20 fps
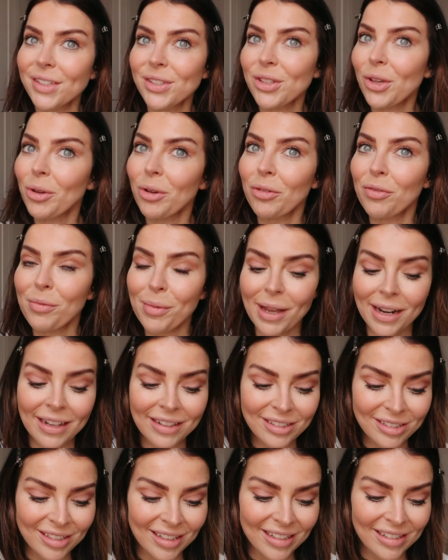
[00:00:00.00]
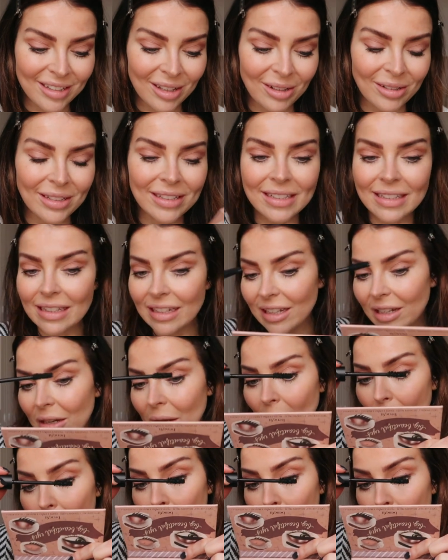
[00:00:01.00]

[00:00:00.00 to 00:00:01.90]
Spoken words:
for my lashes, honestly.